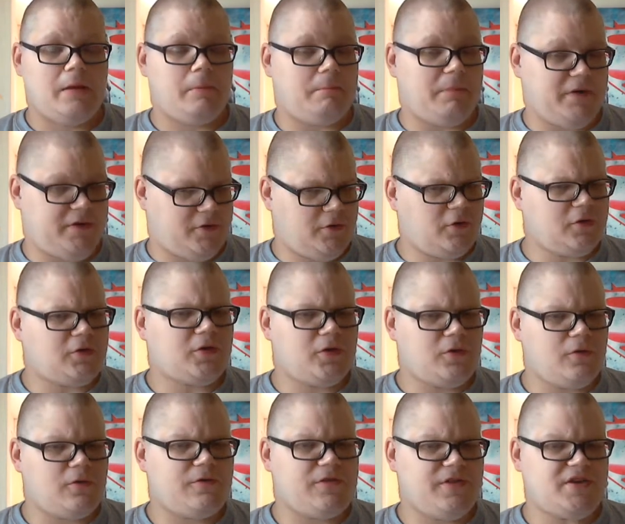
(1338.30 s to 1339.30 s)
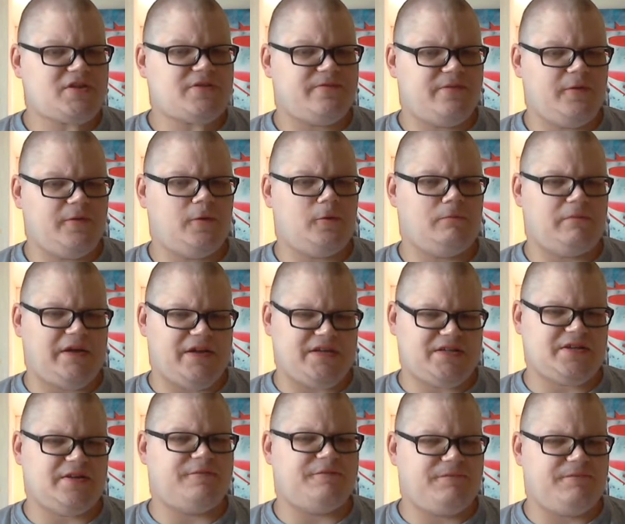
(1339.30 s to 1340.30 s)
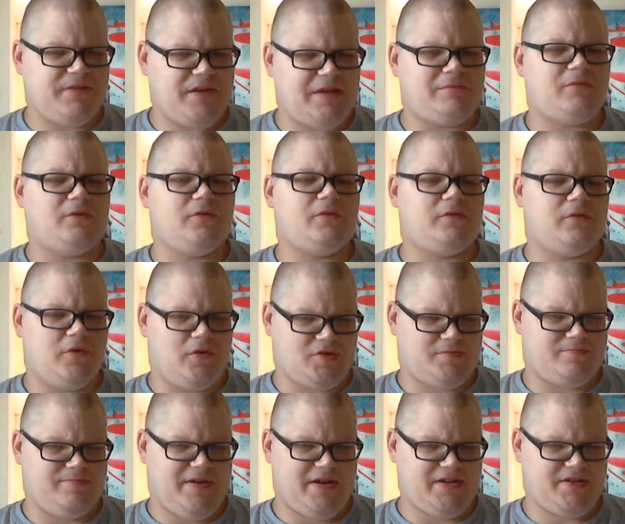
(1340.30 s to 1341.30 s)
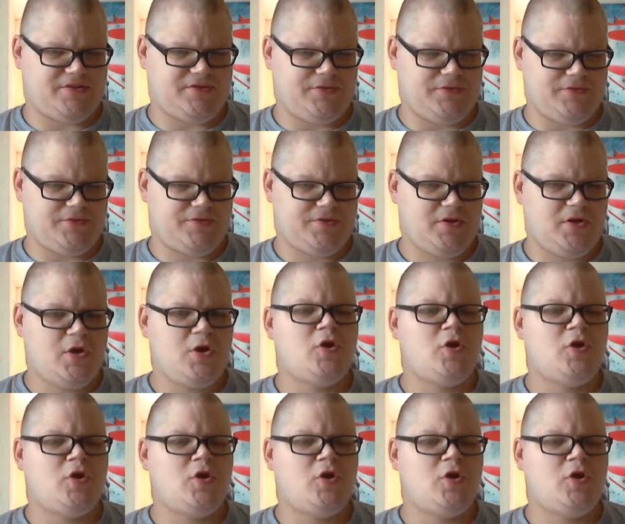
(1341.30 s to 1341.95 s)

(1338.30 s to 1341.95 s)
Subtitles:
But don't look this film as a female Ghostbusters.